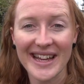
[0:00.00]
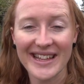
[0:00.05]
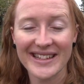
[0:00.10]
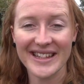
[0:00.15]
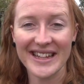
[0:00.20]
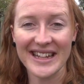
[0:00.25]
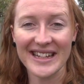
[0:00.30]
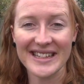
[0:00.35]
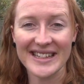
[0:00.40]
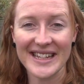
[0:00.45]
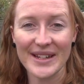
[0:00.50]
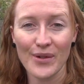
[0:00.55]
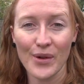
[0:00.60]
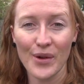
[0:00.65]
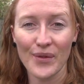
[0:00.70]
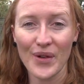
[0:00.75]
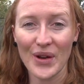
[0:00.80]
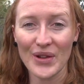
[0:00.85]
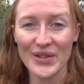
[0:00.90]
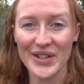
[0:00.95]
so you can see what
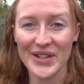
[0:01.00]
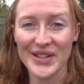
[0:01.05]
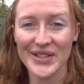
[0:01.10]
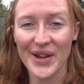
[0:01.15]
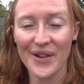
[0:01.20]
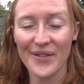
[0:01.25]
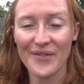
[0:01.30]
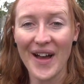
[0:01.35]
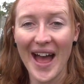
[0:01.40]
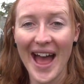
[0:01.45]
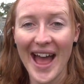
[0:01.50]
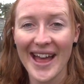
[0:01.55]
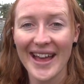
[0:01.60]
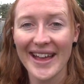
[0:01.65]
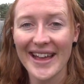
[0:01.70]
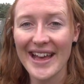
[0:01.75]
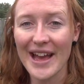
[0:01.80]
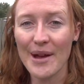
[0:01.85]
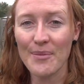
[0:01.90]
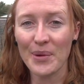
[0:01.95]
we've got to so far.
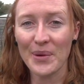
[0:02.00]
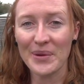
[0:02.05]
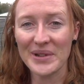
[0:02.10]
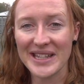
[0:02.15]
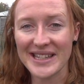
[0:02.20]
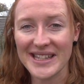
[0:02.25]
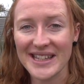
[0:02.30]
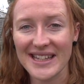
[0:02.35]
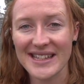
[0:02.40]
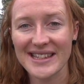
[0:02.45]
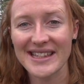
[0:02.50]
But we're just in the